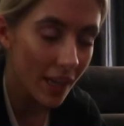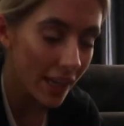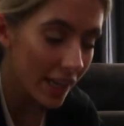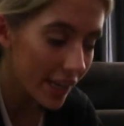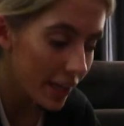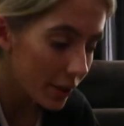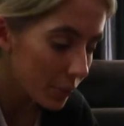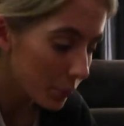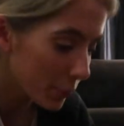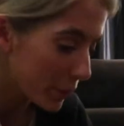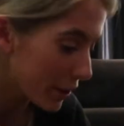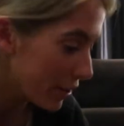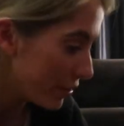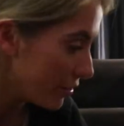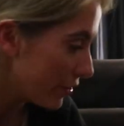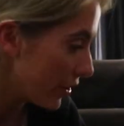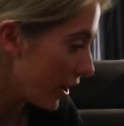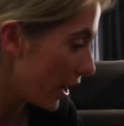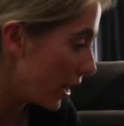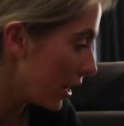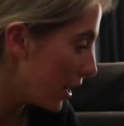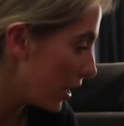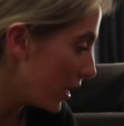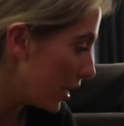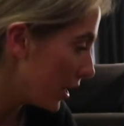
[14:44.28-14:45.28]
in with
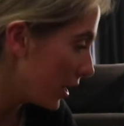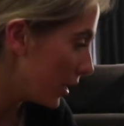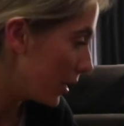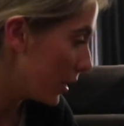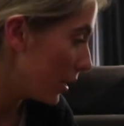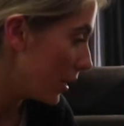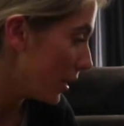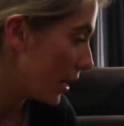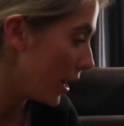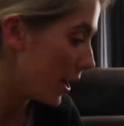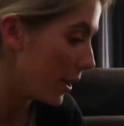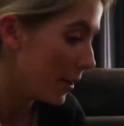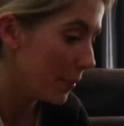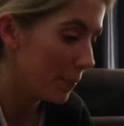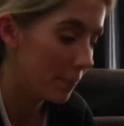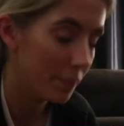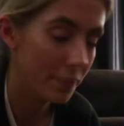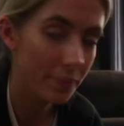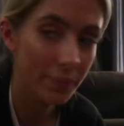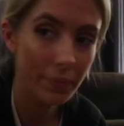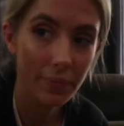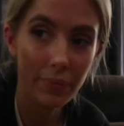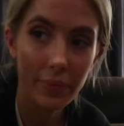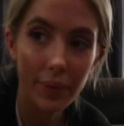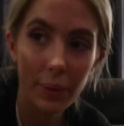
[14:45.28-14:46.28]

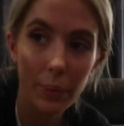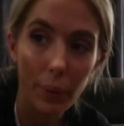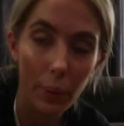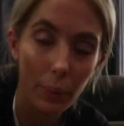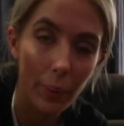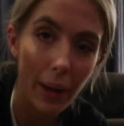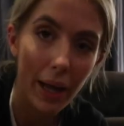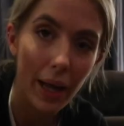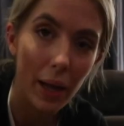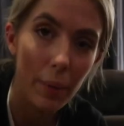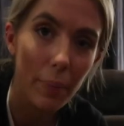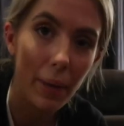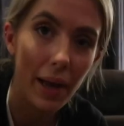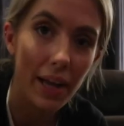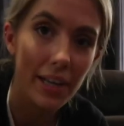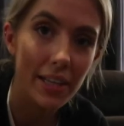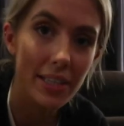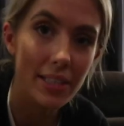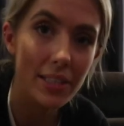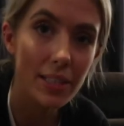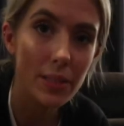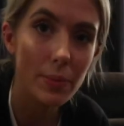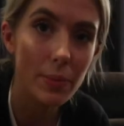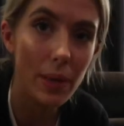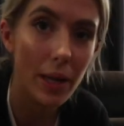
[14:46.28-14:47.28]
her, well, where her pen
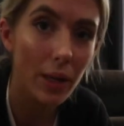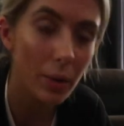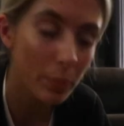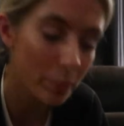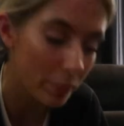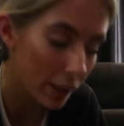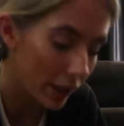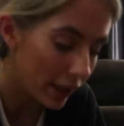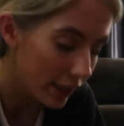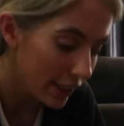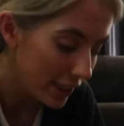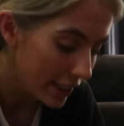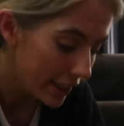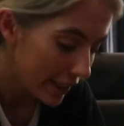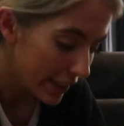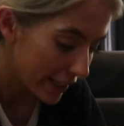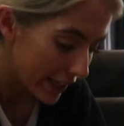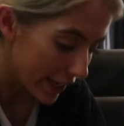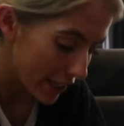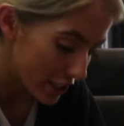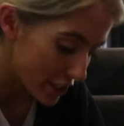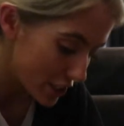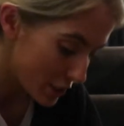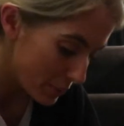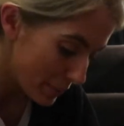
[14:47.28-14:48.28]
is as well. But
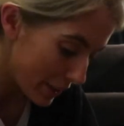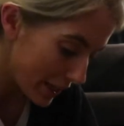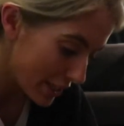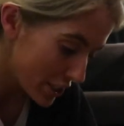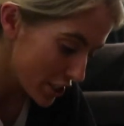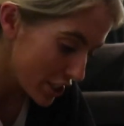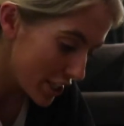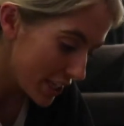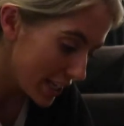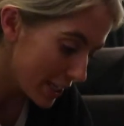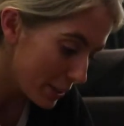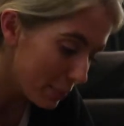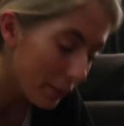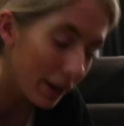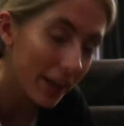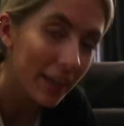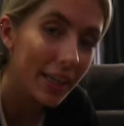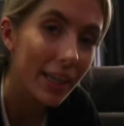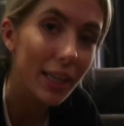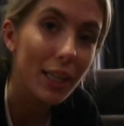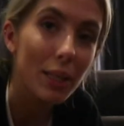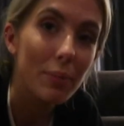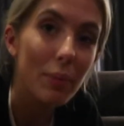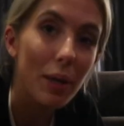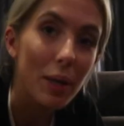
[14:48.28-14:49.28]
yeah, she's being cheeky
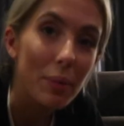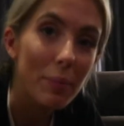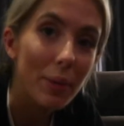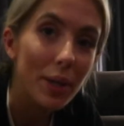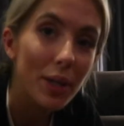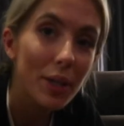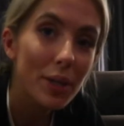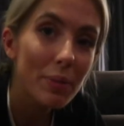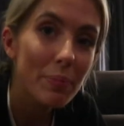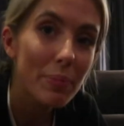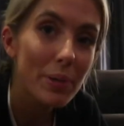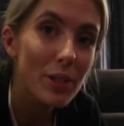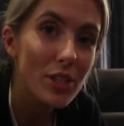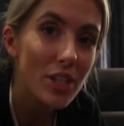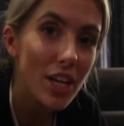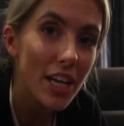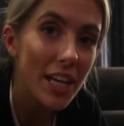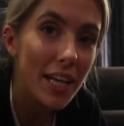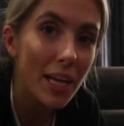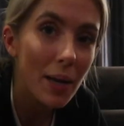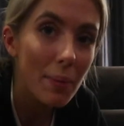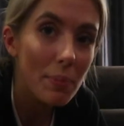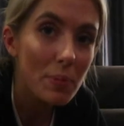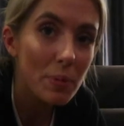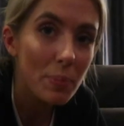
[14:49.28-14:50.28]
monkey at the moment, but
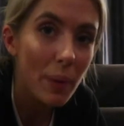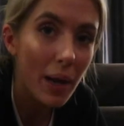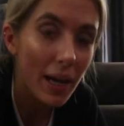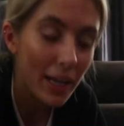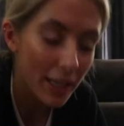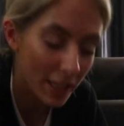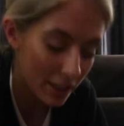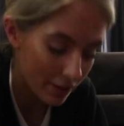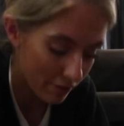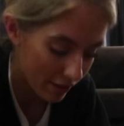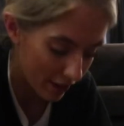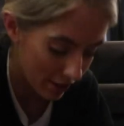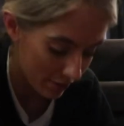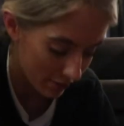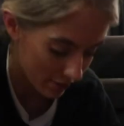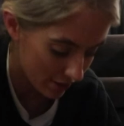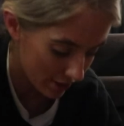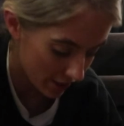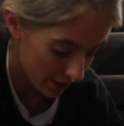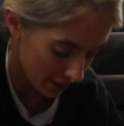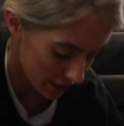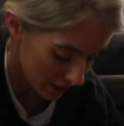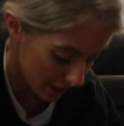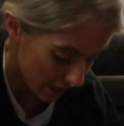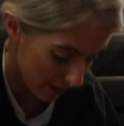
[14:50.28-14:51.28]
Jay comes back in
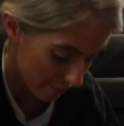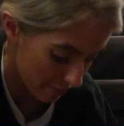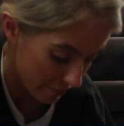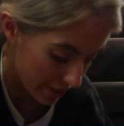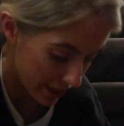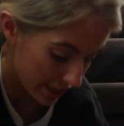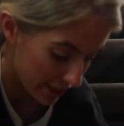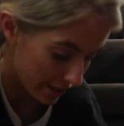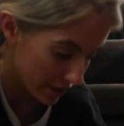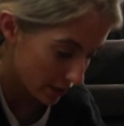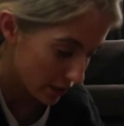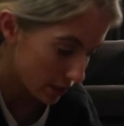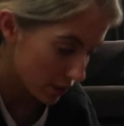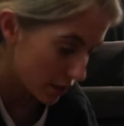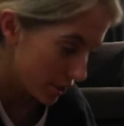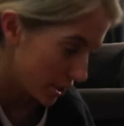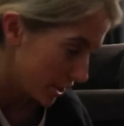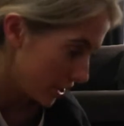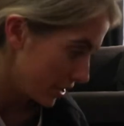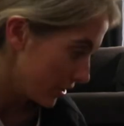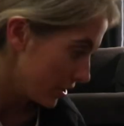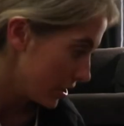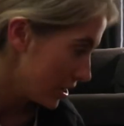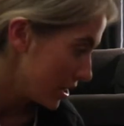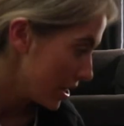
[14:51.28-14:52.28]
around 10 minutes,
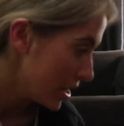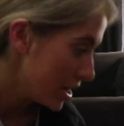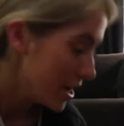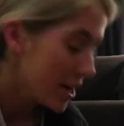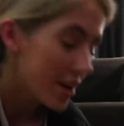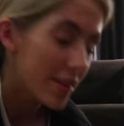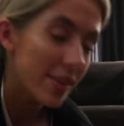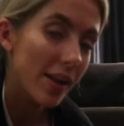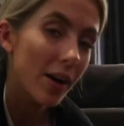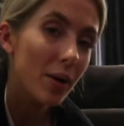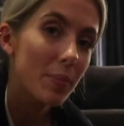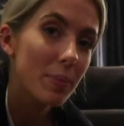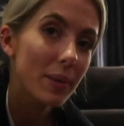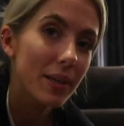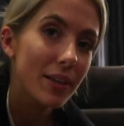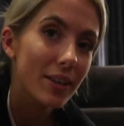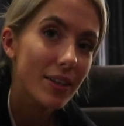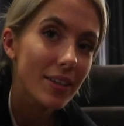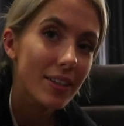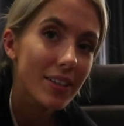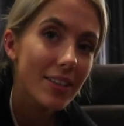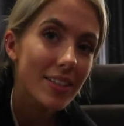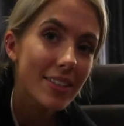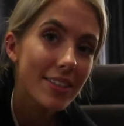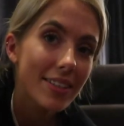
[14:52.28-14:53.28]
so that'll be
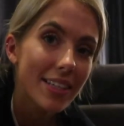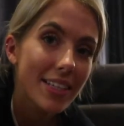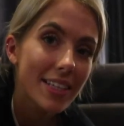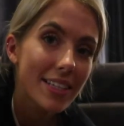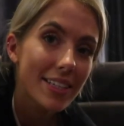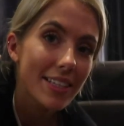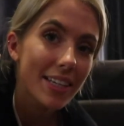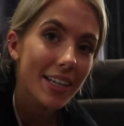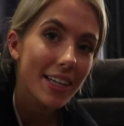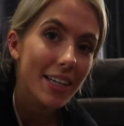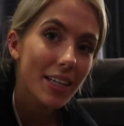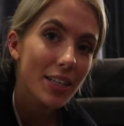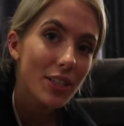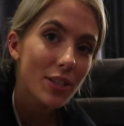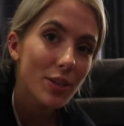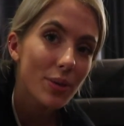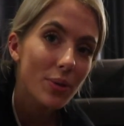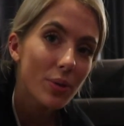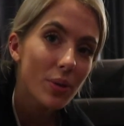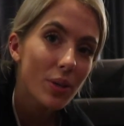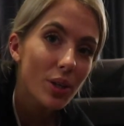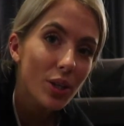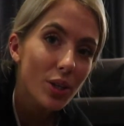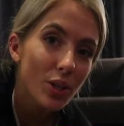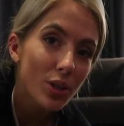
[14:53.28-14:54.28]
good, because then it's like a
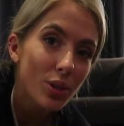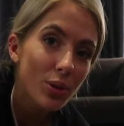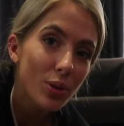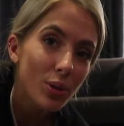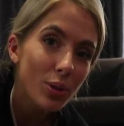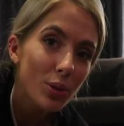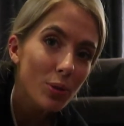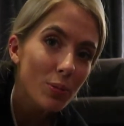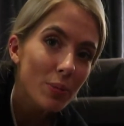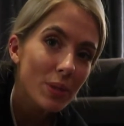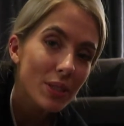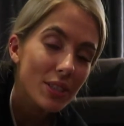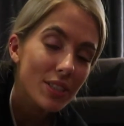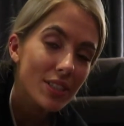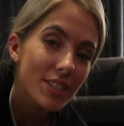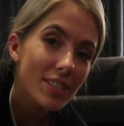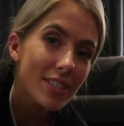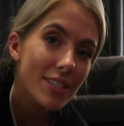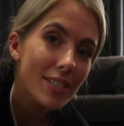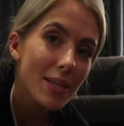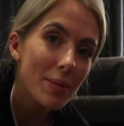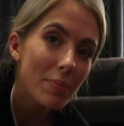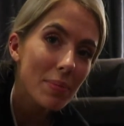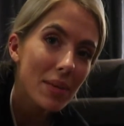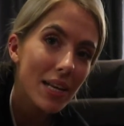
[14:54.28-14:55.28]
new human to
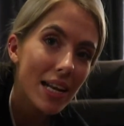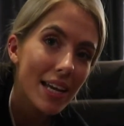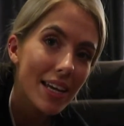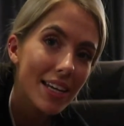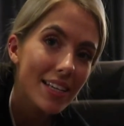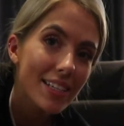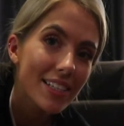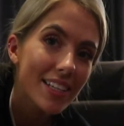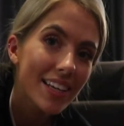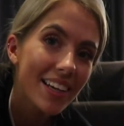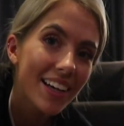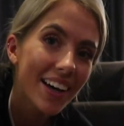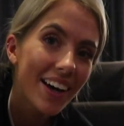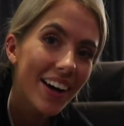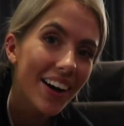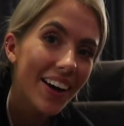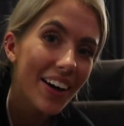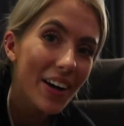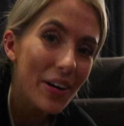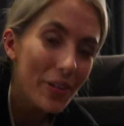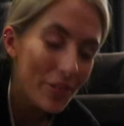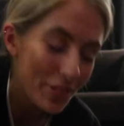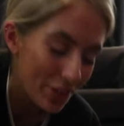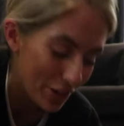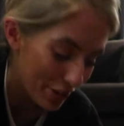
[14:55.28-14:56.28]
stimulate
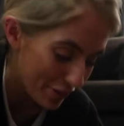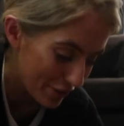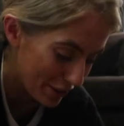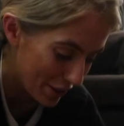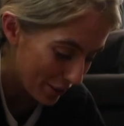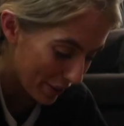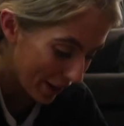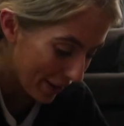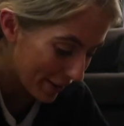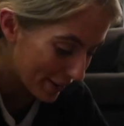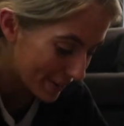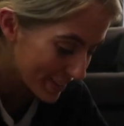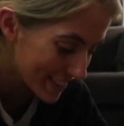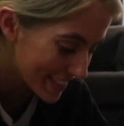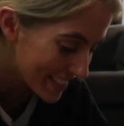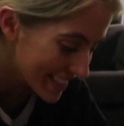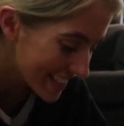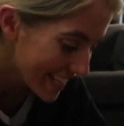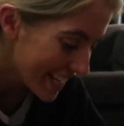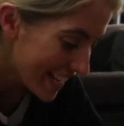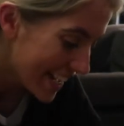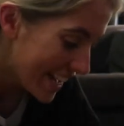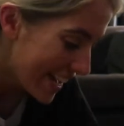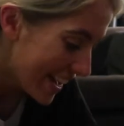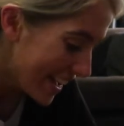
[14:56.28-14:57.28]
her for a few hours,
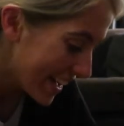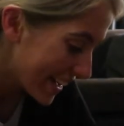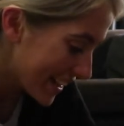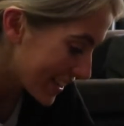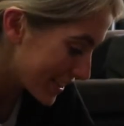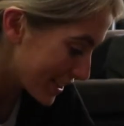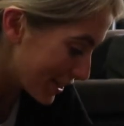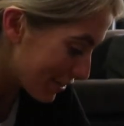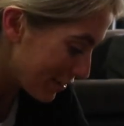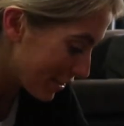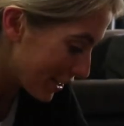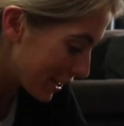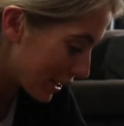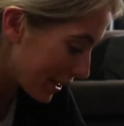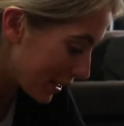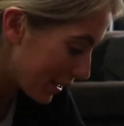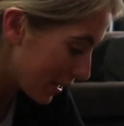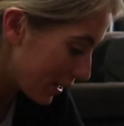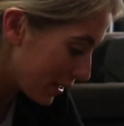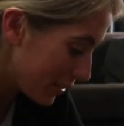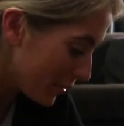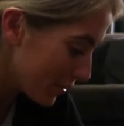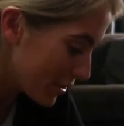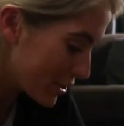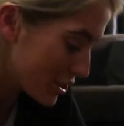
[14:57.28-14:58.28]
because I think,
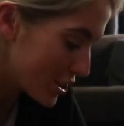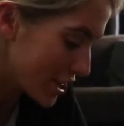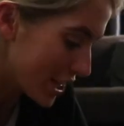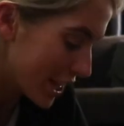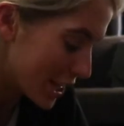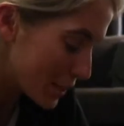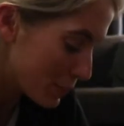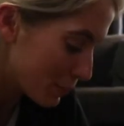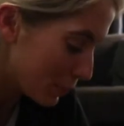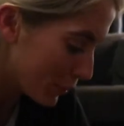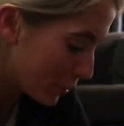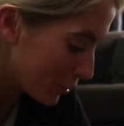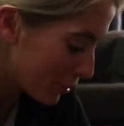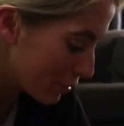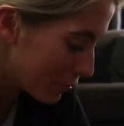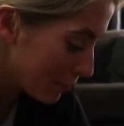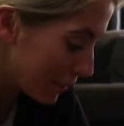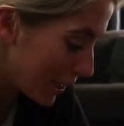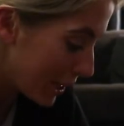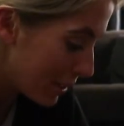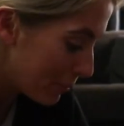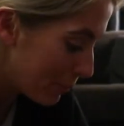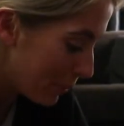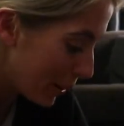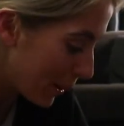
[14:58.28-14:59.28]
not that she gets bored of
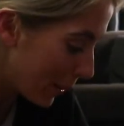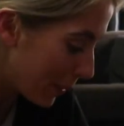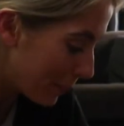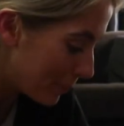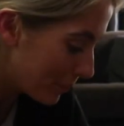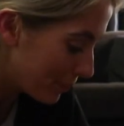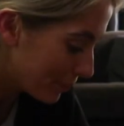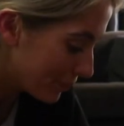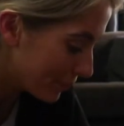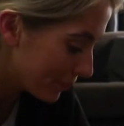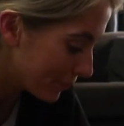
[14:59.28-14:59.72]
me, but